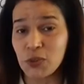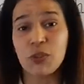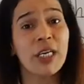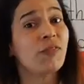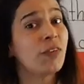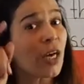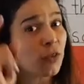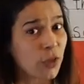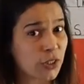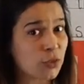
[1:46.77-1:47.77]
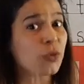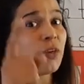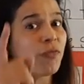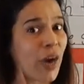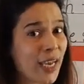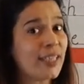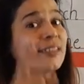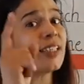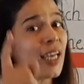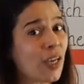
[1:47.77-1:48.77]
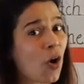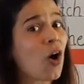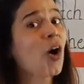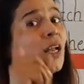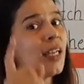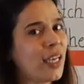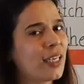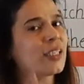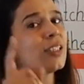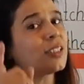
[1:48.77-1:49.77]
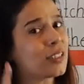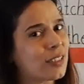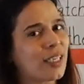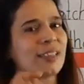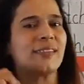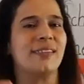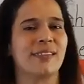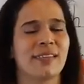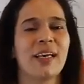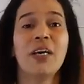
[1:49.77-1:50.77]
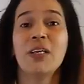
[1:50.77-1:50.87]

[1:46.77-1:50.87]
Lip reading: today we are going to revise all English lessons